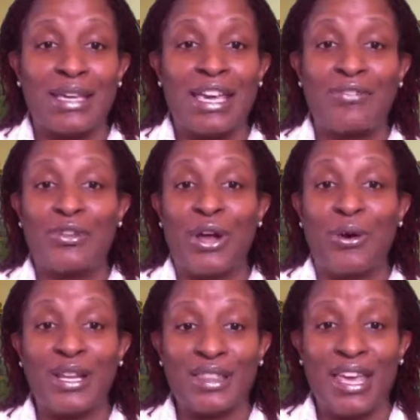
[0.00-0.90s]
If you know
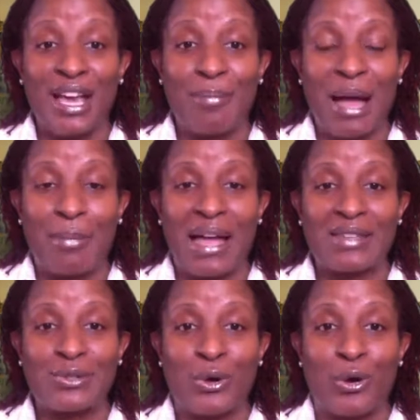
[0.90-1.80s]
anything about my
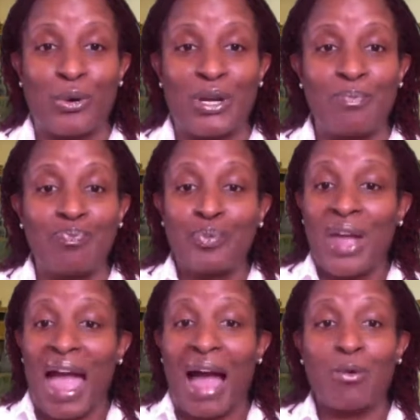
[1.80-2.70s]
story,
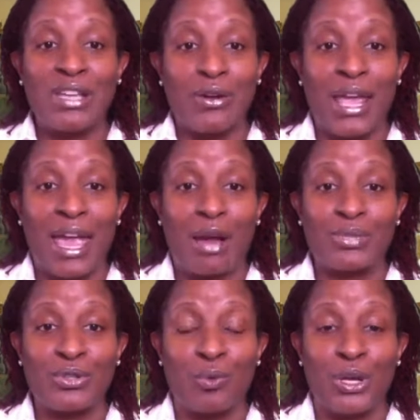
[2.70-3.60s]
I was on the
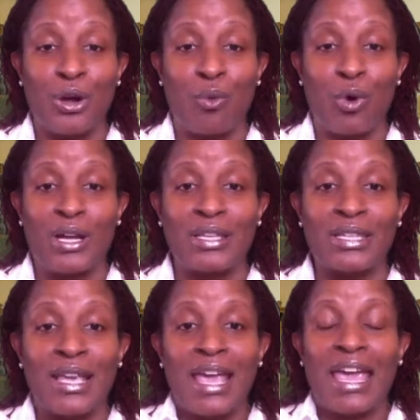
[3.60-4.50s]
hamster wheel once
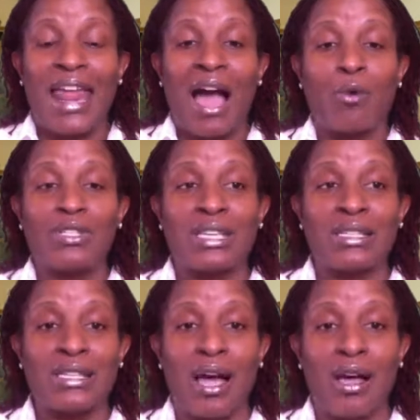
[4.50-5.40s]
and I was
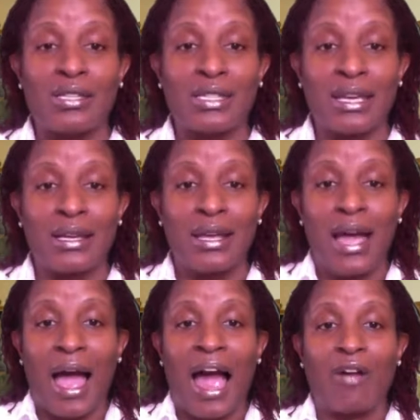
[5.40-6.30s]
exhausted,
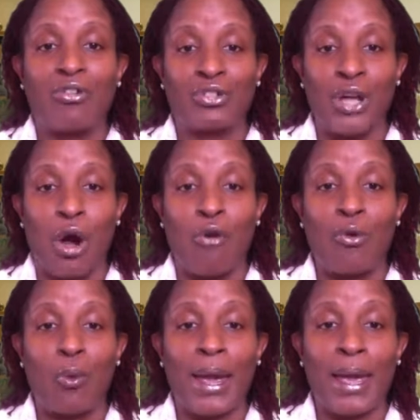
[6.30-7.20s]
I was
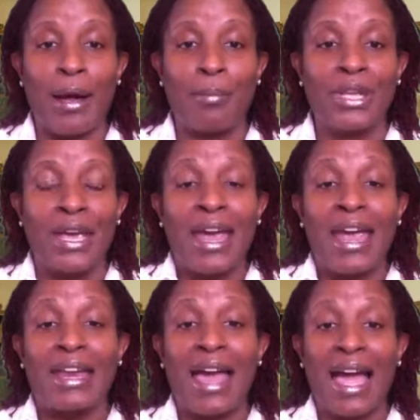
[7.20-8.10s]
overwhelmed,
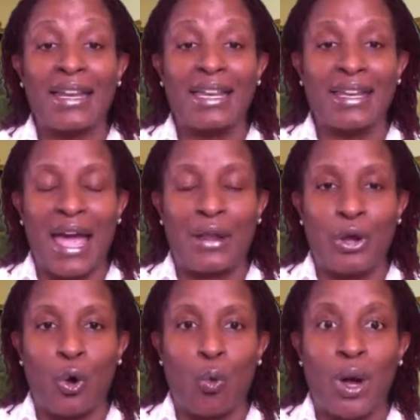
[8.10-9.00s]
and I did not
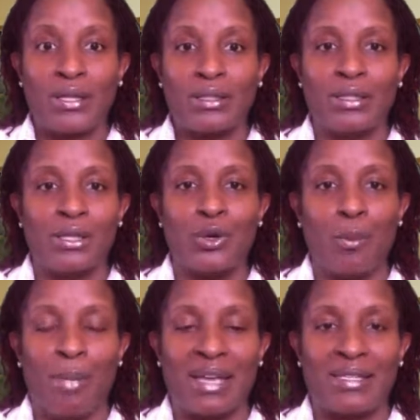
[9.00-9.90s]
know what to do with
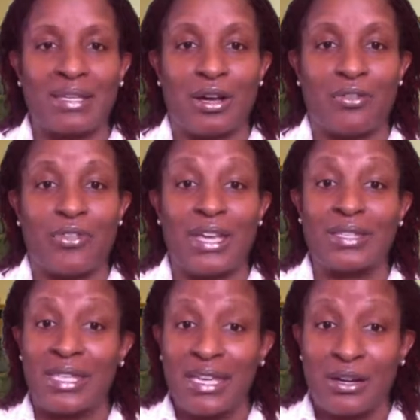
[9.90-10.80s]
myself
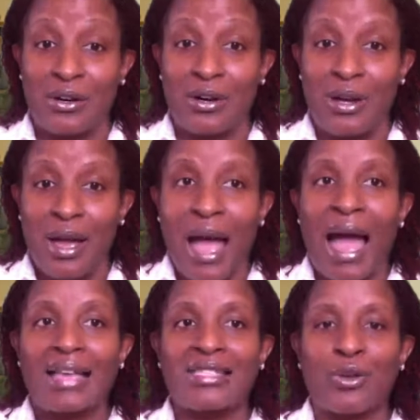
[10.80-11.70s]
until
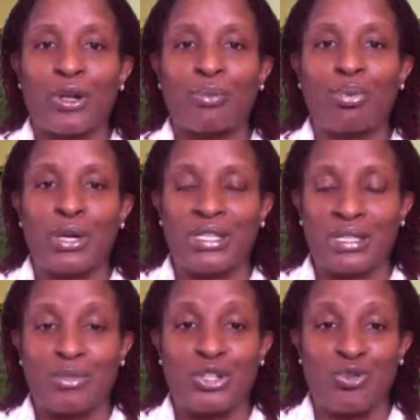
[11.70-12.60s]
I started putting
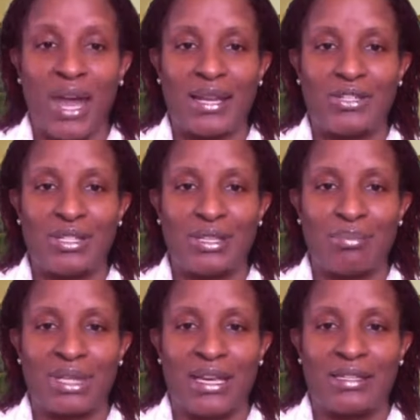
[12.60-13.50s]
some strategies in
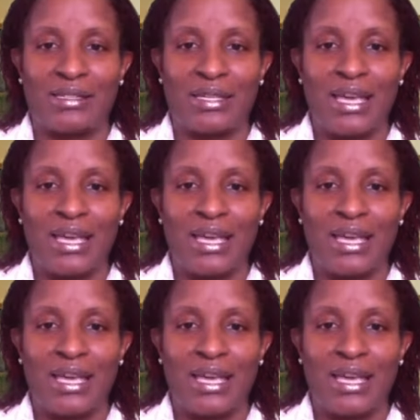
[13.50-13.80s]
place.